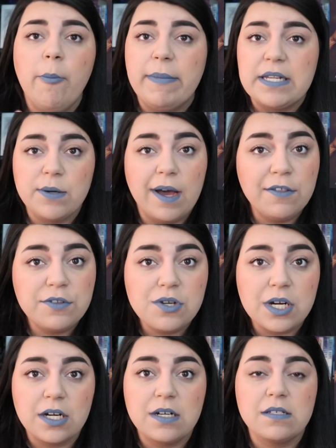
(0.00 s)
mental health
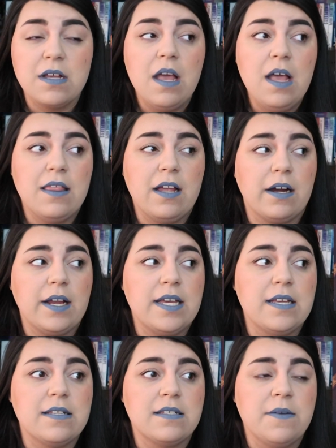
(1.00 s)
triggers there
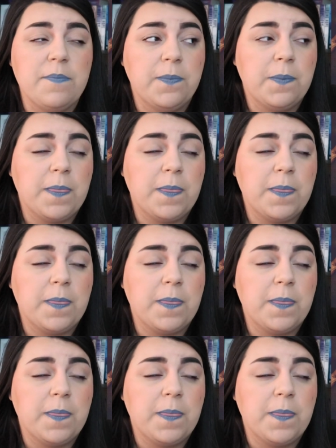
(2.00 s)
is